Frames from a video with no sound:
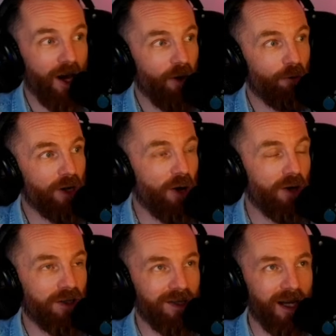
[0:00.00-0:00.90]

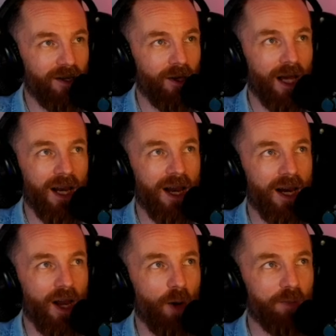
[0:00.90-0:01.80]
rehearse that and
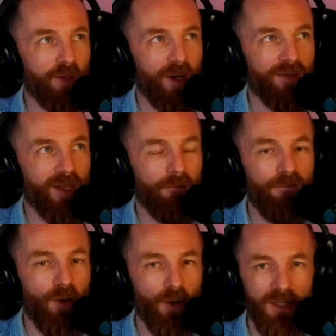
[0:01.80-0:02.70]
observe that
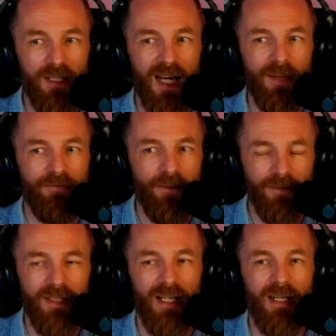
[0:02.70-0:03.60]
40 times, 50
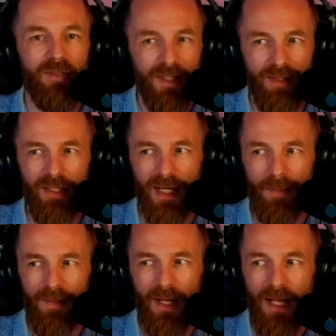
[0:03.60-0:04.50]
times, 60
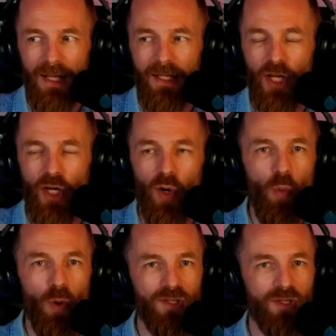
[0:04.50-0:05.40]
times, that you know
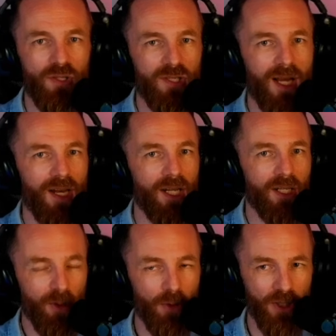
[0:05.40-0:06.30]
once you start
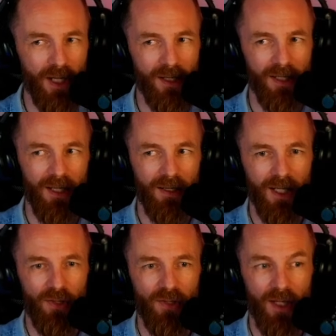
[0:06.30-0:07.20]
negotiating that
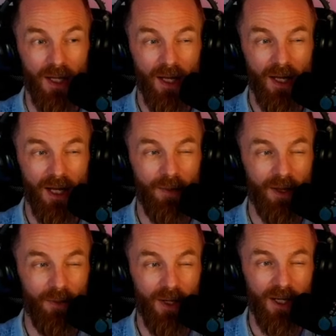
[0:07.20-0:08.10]
you say, hey, by
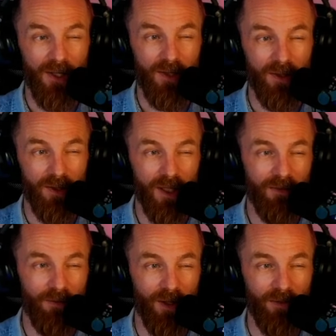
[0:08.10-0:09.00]
the way, I saw
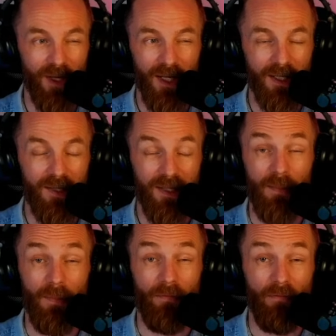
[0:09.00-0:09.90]
Stephen over there. He
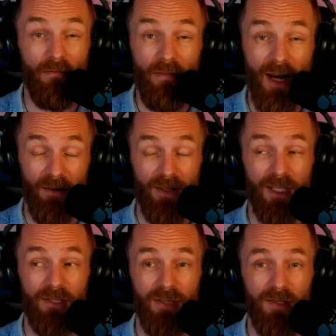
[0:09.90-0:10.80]
seemed very
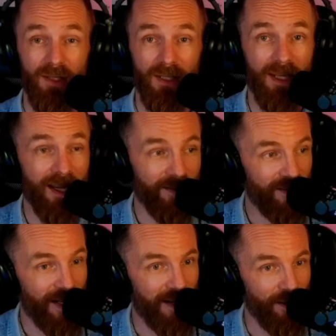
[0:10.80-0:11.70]
interested. He hasn't
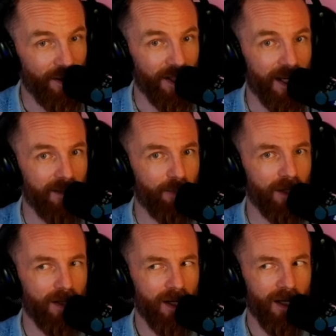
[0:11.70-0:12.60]
said anything yet, but
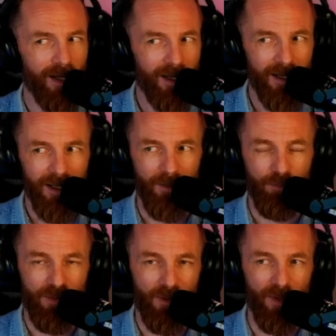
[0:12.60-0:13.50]
he
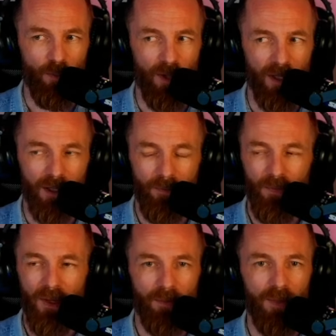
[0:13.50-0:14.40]
probably will
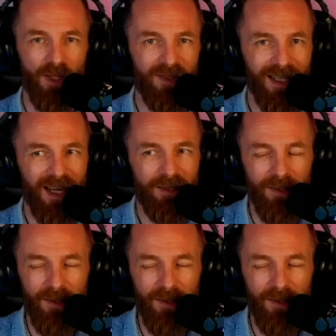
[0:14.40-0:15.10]
because he likes this